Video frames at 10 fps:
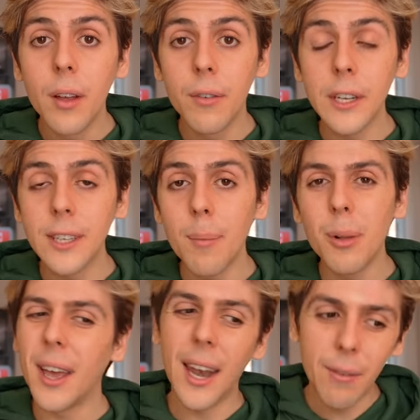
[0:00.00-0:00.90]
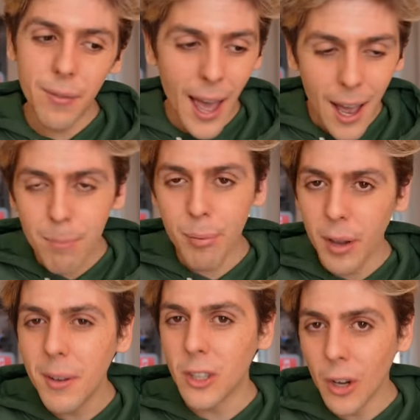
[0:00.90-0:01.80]
for example, and I've had
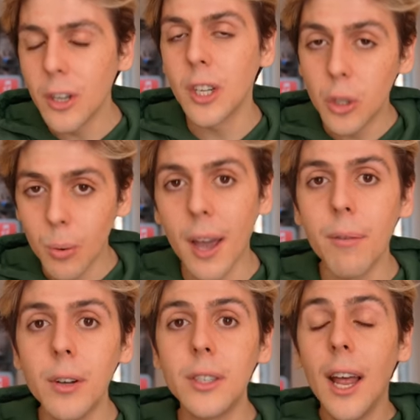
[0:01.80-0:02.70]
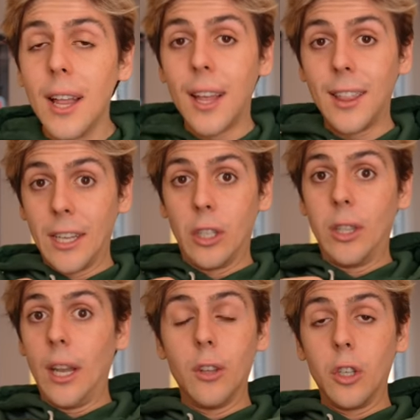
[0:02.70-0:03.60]
previous curtain drivers that they
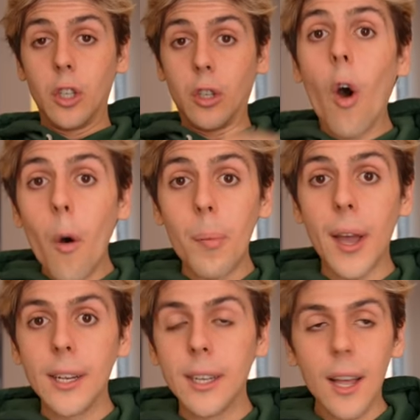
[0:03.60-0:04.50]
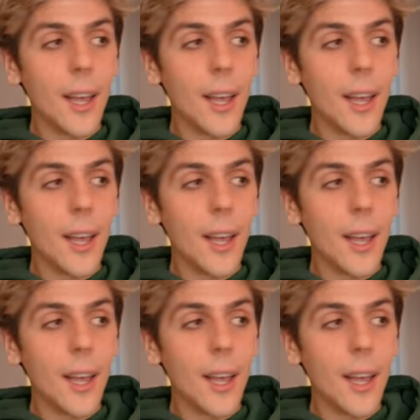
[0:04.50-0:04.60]
literally just opened,